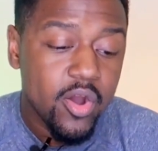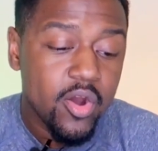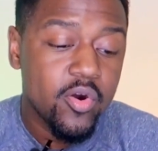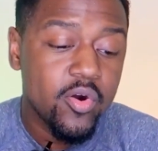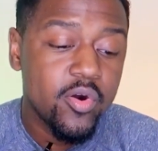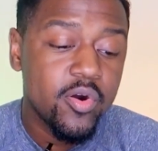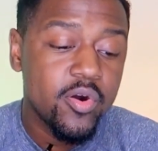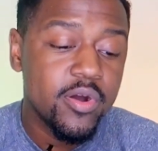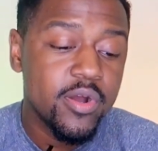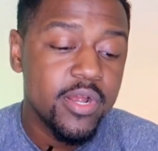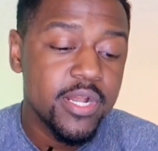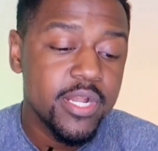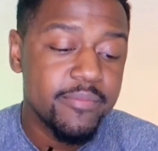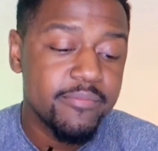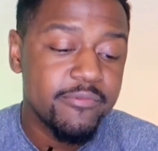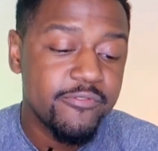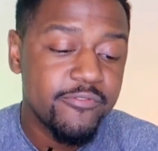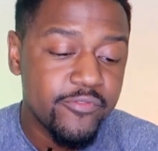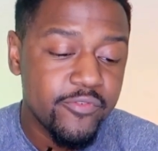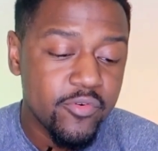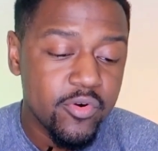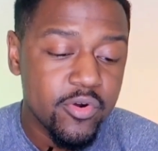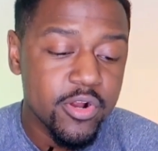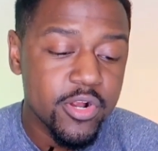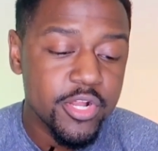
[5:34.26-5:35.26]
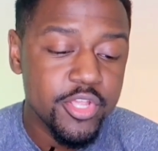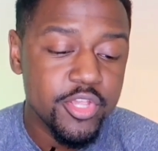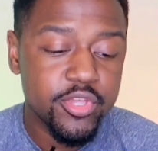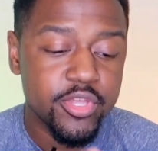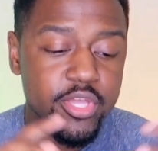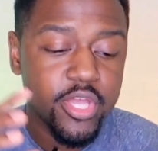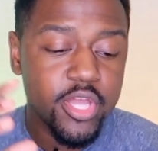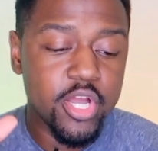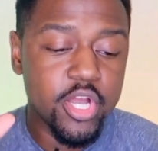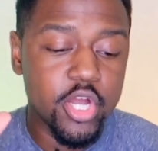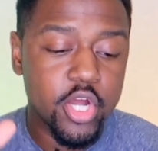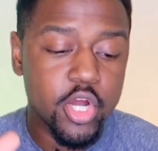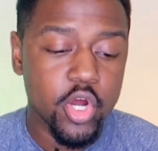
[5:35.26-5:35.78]
Or number four, you
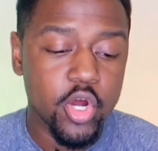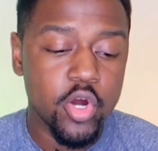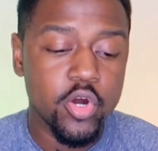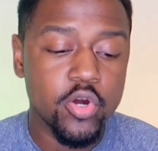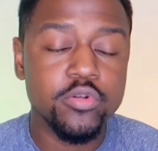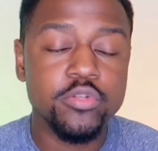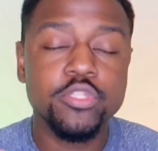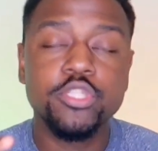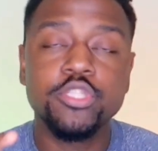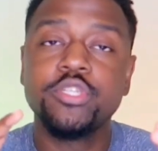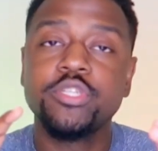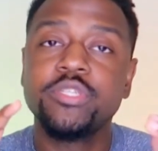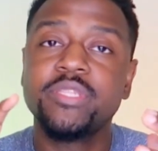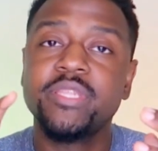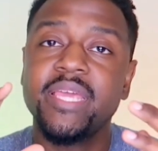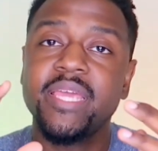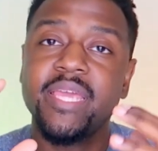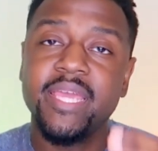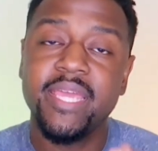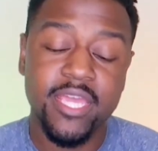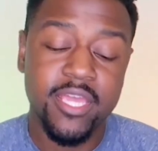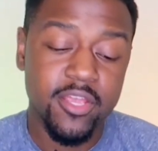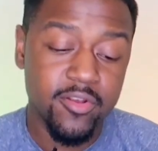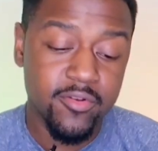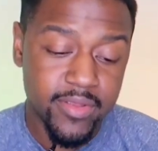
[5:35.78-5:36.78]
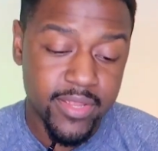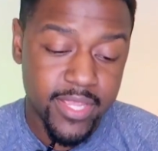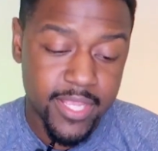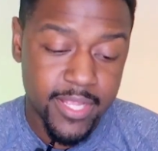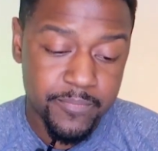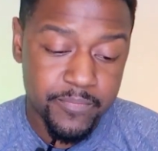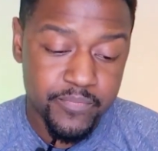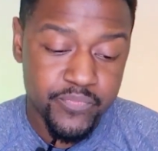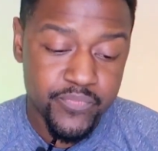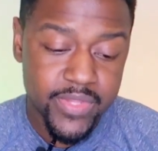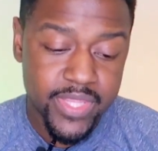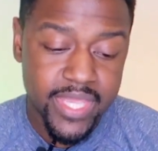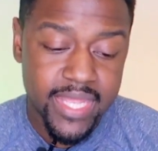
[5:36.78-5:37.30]
can go to the
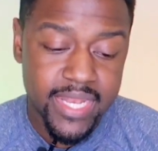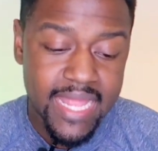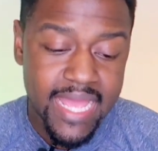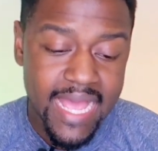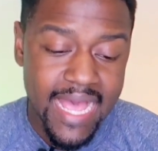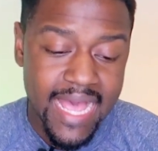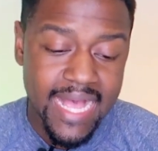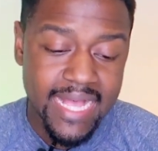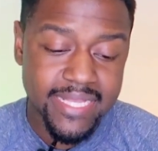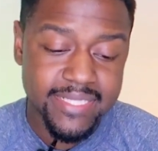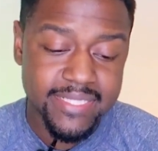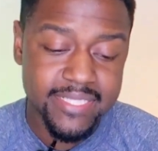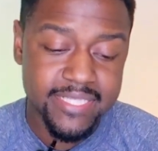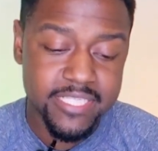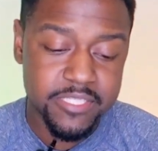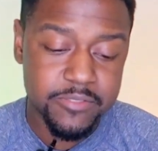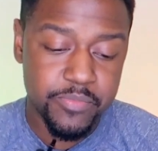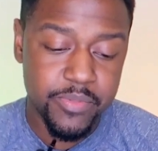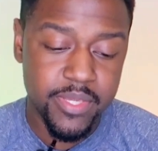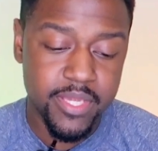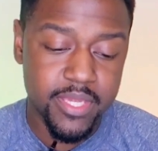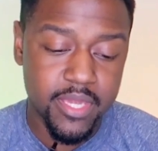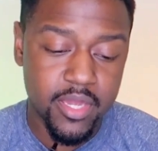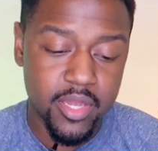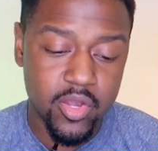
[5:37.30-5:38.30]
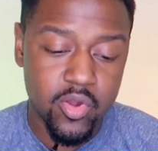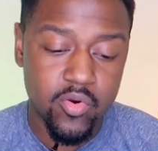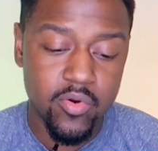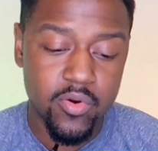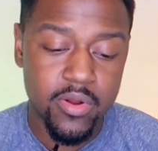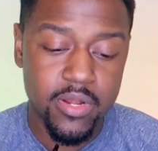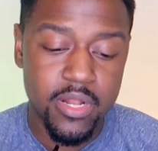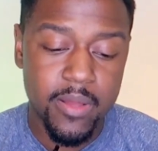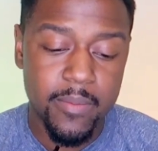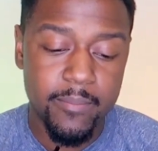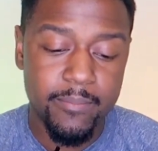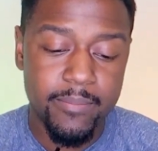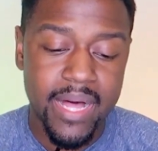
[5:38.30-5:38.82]
hearing and ask to speak in
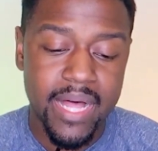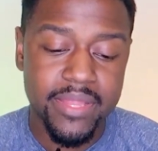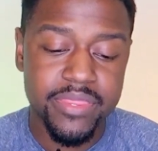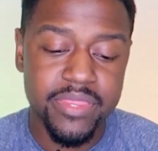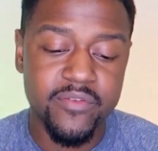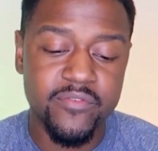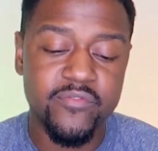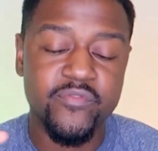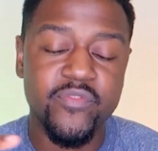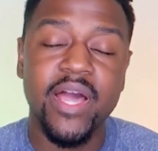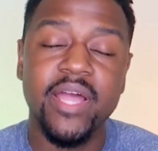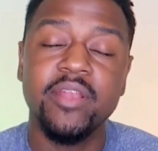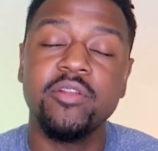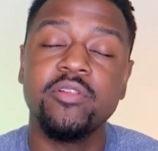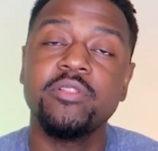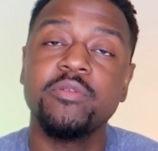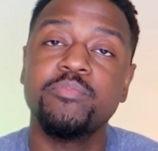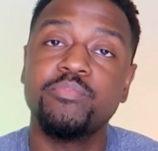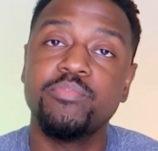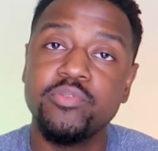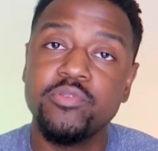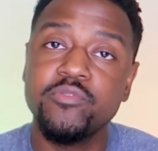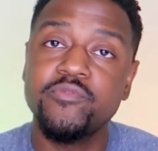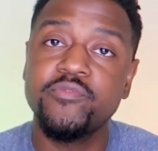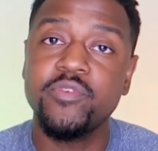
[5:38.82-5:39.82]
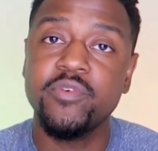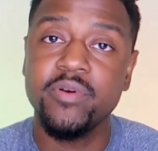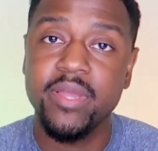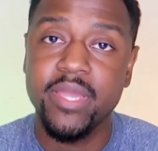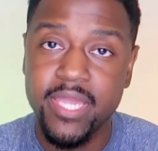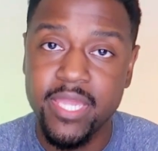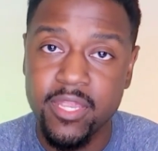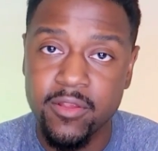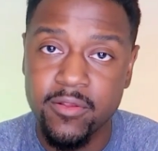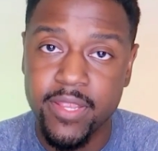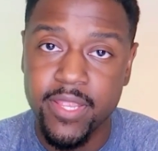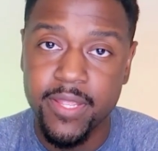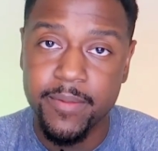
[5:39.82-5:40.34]
court about the final approval
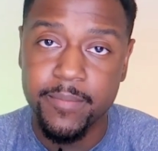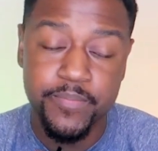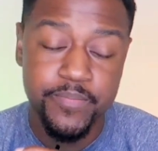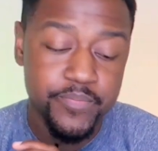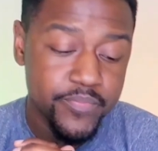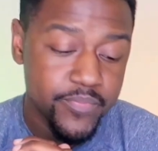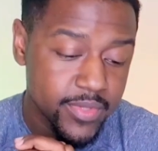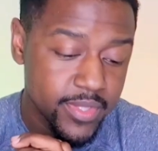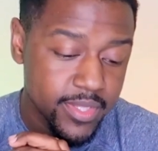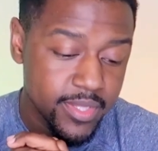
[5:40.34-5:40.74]
hearing.